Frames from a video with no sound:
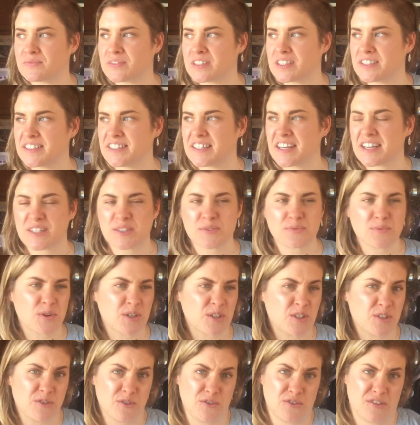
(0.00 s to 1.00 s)
she doesn't
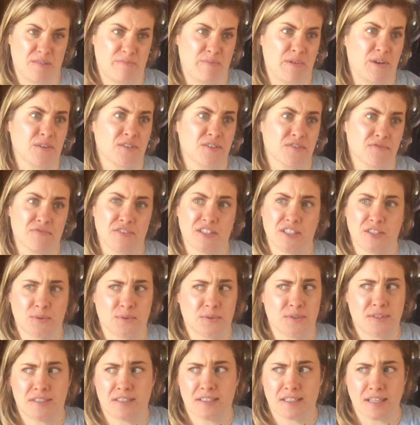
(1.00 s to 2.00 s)
want to do spells and
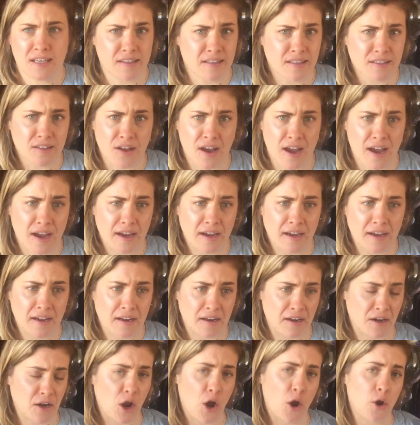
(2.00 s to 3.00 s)
rituals together. Like,
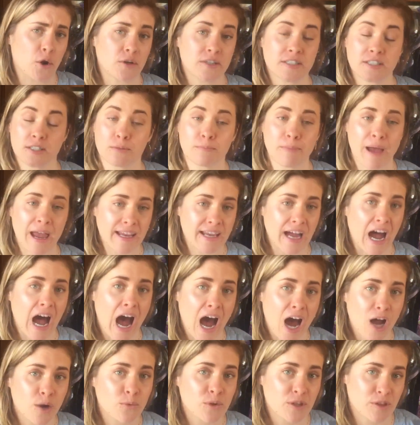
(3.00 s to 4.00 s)
no, she'll make
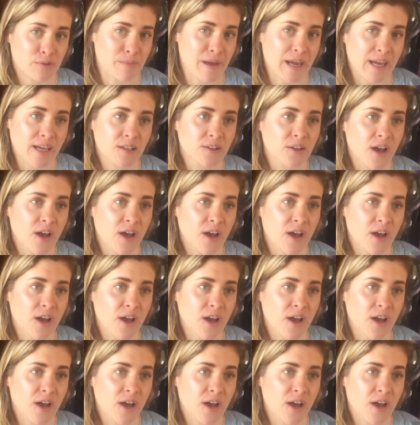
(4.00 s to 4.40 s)
art with me,